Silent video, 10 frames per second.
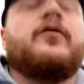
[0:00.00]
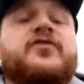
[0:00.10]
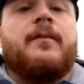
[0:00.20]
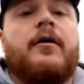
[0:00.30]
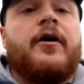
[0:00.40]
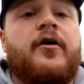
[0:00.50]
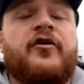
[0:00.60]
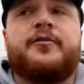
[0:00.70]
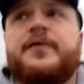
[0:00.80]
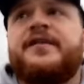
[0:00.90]
tomorrow,
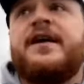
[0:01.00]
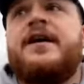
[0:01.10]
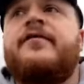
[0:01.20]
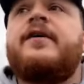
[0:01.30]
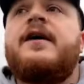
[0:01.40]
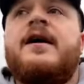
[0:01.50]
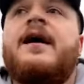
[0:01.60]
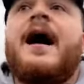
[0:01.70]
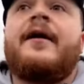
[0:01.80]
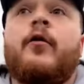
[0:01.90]
Christmas Eve,
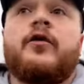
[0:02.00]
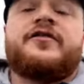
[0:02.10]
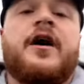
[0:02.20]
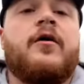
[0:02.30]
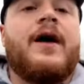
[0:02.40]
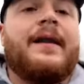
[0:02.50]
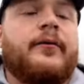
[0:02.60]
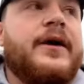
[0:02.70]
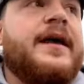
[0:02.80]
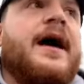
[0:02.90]
and also at the
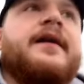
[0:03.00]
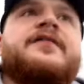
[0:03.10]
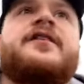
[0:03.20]
weekend.